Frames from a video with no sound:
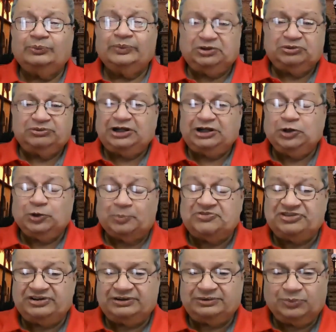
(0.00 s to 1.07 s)
really
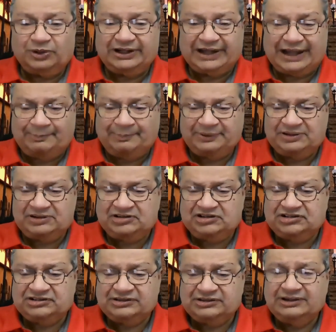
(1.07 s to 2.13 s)
observe what
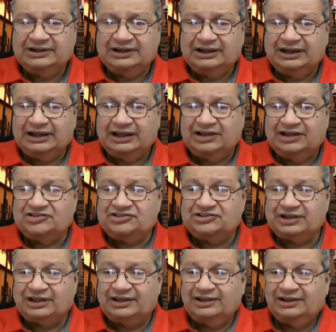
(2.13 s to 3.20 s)
happens, as
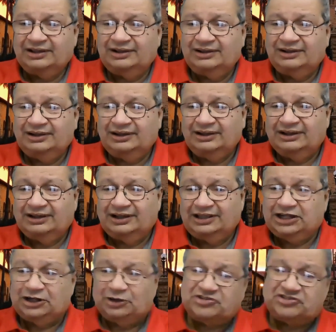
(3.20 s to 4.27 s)

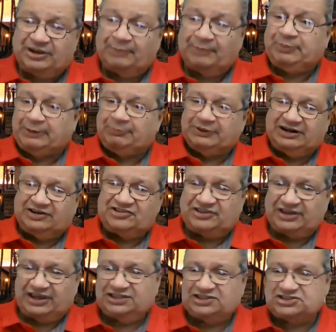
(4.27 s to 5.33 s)
some people are
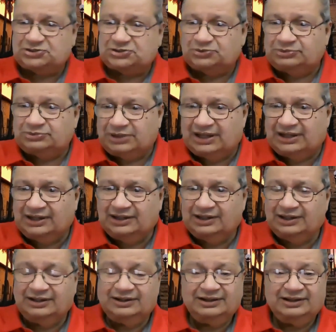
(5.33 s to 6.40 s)
saying
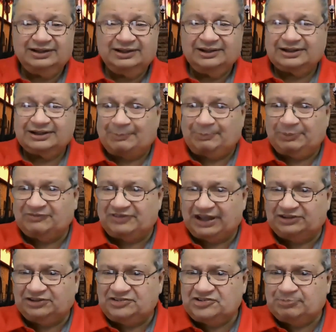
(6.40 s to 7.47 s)
2. Couple of
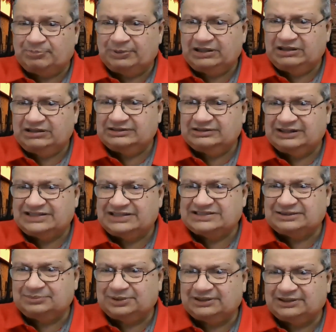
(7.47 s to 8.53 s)
others, please. Let's
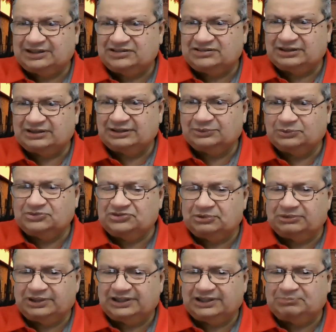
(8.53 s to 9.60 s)
see what they say. Who's
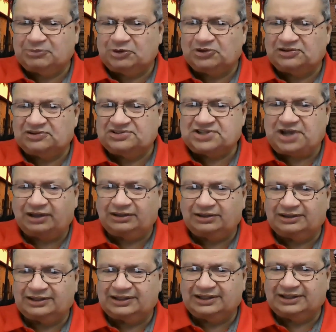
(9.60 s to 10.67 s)
going to eat more of the
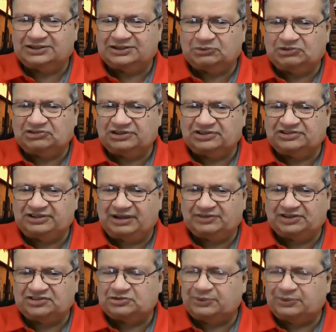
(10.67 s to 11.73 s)
chocolate cake? 2s or the
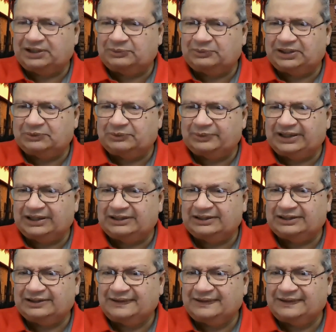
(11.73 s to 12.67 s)
7s? Quick, quick, quick.